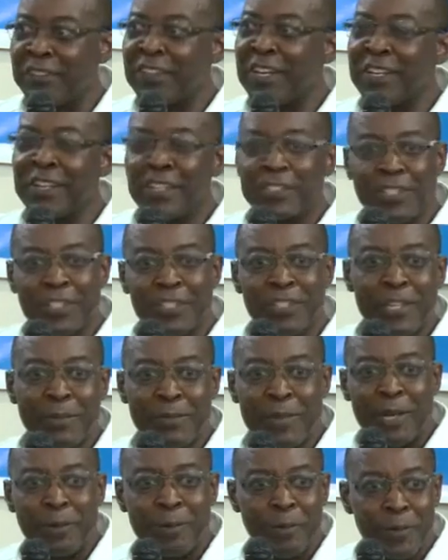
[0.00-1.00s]
the
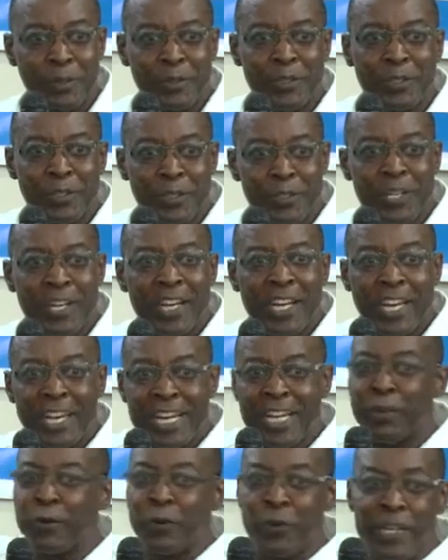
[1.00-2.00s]
system and push
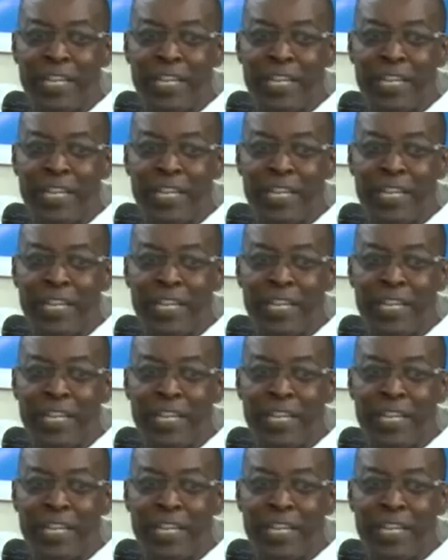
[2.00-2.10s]
lead to